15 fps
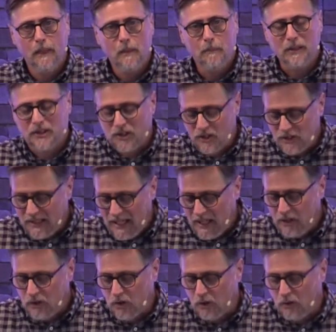but
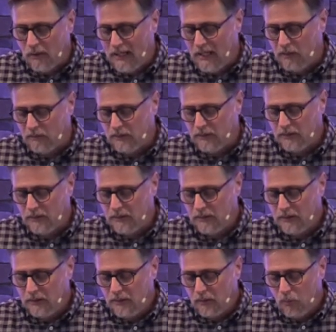stand your ground.
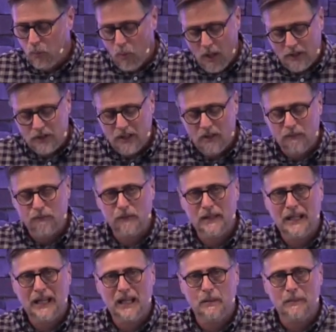Watch out for
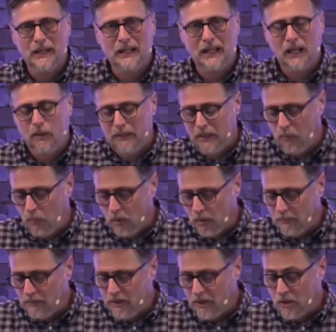the enemy and how he
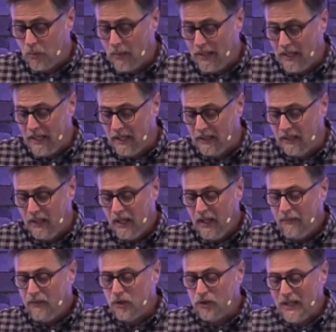worms his way in.
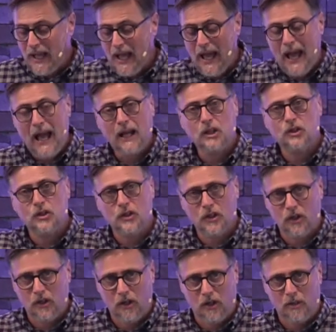There's action
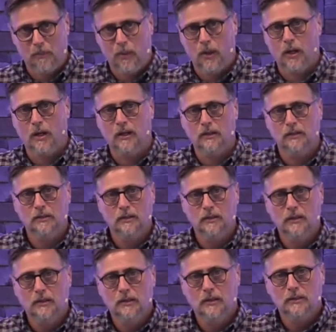on our part.
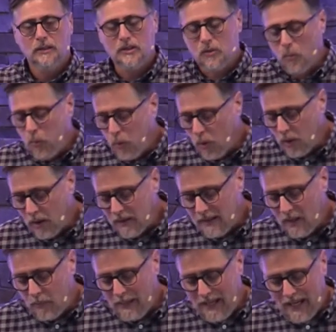There's work
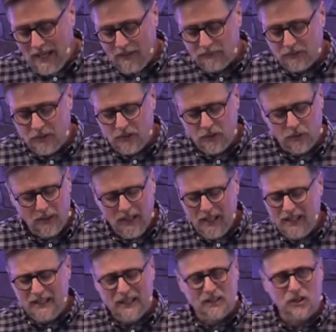that we have to do.
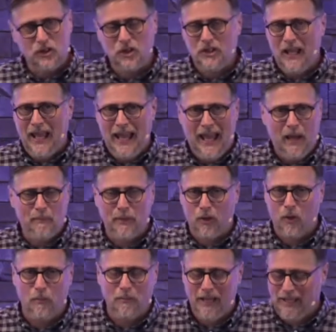It doesn't just happen
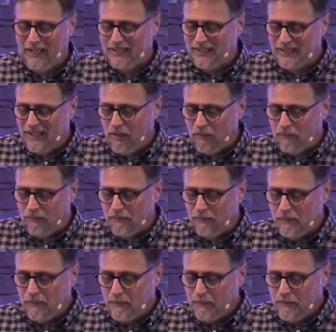all by itself.
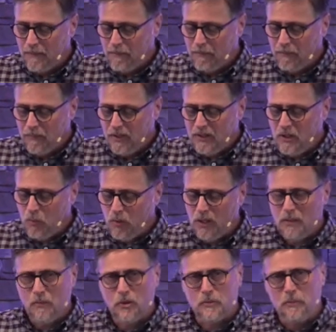You see, one of
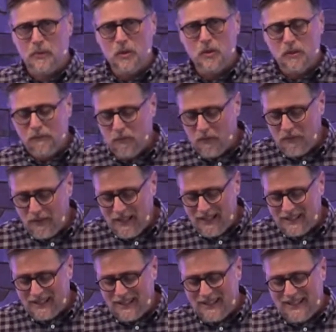the most beautiful
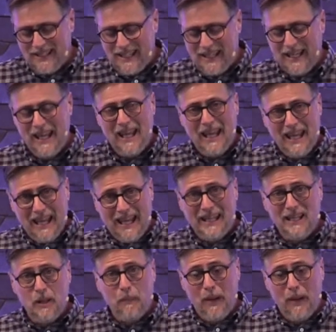things to see in the